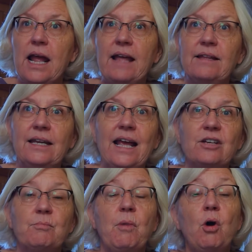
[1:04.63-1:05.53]
And then he
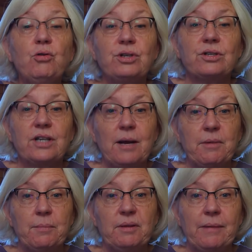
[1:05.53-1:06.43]
has Moses come
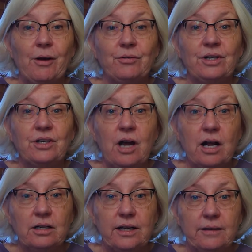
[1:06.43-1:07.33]
up the mountain to
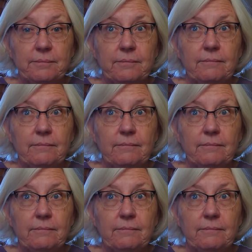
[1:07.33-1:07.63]
talk to him